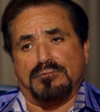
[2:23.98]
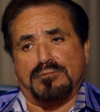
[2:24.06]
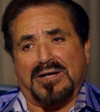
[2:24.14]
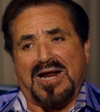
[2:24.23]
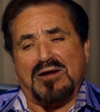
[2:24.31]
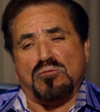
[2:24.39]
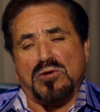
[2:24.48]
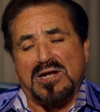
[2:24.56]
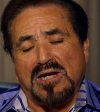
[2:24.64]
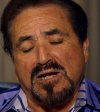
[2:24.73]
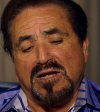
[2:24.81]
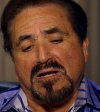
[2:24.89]
but I
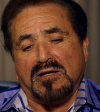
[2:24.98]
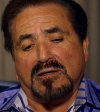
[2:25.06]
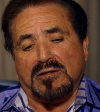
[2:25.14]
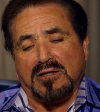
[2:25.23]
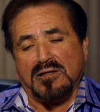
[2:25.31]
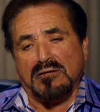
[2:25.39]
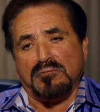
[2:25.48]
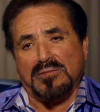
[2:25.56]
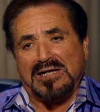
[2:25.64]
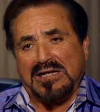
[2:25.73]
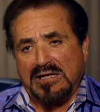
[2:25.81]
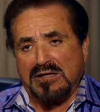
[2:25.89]
really didn't
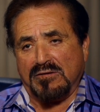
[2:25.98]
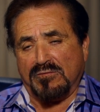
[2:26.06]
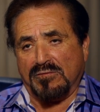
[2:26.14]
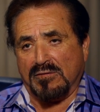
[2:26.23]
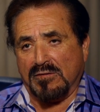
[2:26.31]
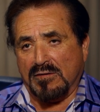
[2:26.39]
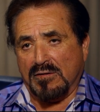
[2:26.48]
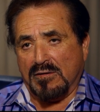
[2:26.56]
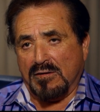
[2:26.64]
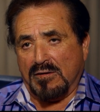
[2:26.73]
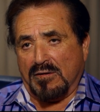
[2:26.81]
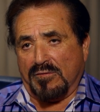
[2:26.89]
believe
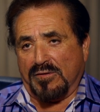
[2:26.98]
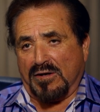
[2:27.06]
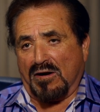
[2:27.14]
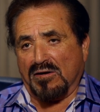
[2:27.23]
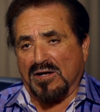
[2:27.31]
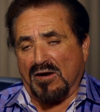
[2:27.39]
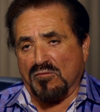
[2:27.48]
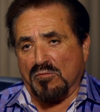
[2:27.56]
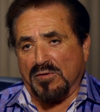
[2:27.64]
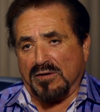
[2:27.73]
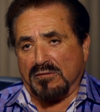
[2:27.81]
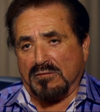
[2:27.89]
that our
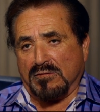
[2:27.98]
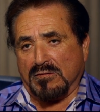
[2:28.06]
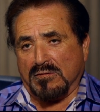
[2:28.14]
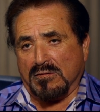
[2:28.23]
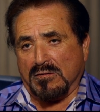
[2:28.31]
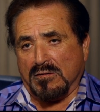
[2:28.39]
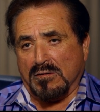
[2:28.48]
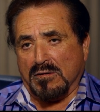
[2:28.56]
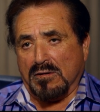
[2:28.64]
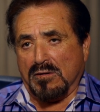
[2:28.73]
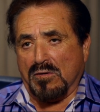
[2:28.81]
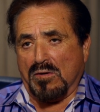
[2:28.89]
government
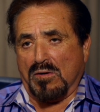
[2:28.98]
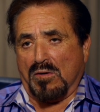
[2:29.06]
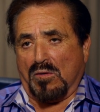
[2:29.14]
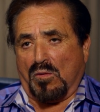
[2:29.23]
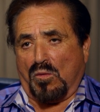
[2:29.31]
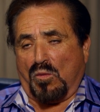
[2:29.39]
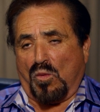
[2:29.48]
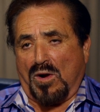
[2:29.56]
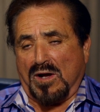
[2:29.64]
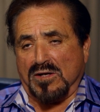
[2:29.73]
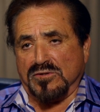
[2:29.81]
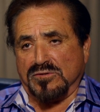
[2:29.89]

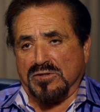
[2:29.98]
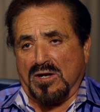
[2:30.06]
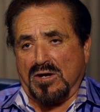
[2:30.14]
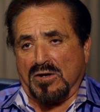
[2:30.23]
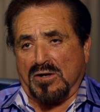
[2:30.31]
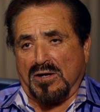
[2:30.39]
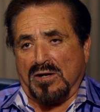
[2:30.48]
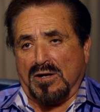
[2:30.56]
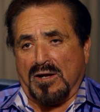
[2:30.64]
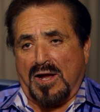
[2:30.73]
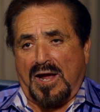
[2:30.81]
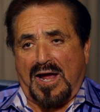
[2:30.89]
was
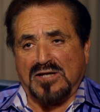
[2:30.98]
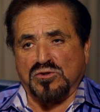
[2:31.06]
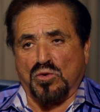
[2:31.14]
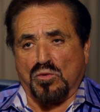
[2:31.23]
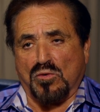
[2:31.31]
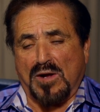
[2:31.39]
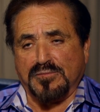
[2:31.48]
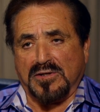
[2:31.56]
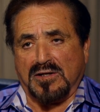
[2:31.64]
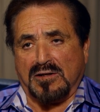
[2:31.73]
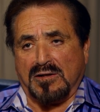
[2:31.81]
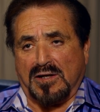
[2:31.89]
as
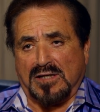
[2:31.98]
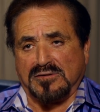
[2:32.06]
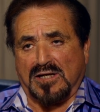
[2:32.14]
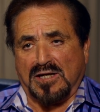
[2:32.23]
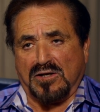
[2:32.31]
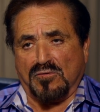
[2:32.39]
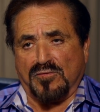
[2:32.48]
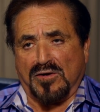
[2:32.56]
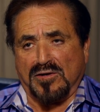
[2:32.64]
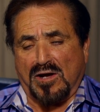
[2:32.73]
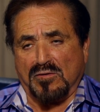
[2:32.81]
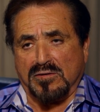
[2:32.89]
corrupted as I later
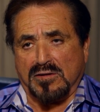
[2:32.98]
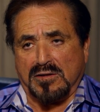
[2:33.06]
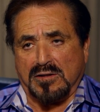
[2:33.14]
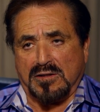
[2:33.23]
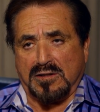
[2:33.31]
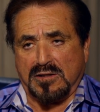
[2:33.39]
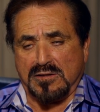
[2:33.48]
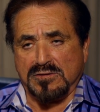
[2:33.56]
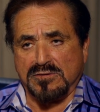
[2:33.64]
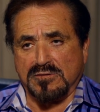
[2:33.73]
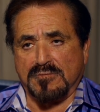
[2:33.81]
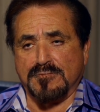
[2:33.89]
found out it
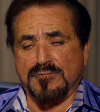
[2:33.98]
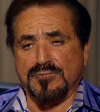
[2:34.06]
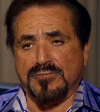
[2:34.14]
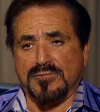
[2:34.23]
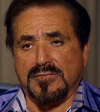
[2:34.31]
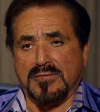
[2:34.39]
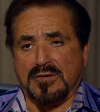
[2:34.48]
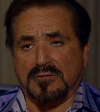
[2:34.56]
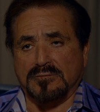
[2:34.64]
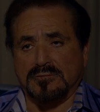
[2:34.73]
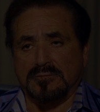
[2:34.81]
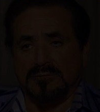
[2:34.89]
is.
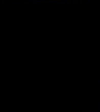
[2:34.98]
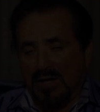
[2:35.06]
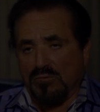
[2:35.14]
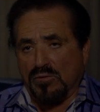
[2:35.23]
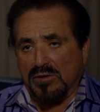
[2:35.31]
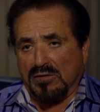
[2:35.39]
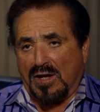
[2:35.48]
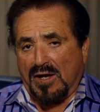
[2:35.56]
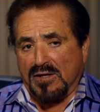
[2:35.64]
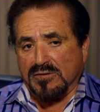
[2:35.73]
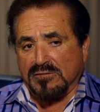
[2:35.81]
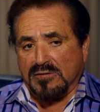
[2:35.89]
I
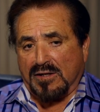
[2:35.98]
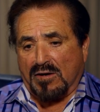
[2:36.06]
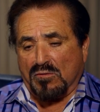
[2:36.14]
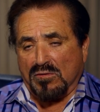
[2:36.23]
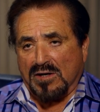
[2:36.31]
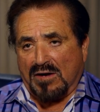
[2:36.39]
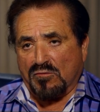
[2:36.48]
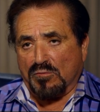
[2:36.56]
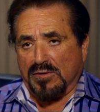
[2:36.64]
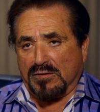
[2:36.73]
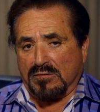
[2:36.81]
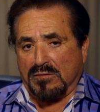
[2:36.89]
realized that our own
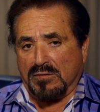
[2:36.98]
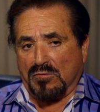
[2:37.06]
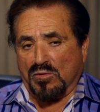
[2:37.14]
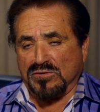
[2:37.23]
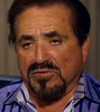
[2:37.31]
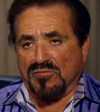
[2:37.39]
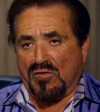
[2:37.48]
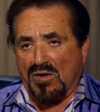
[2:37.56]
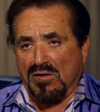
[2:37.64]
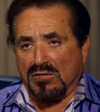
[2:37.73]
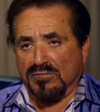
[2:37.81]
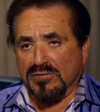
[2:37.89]
government was
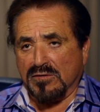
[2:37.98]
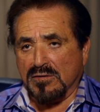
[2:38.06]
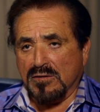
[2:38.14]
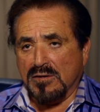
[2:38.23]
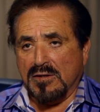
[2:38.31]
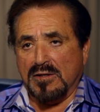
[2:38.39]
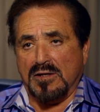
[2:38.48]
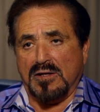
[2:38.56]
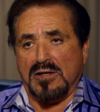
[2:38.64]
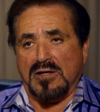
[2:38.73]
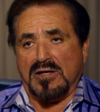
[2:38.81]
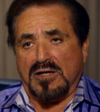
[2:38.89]
involved
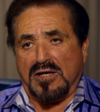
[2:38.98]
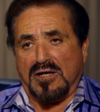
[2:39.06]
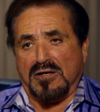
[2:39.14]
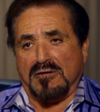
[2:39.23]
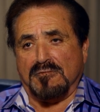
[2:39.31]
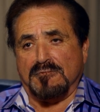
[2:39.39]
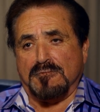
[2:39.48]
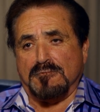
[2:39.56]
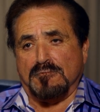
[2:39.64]
in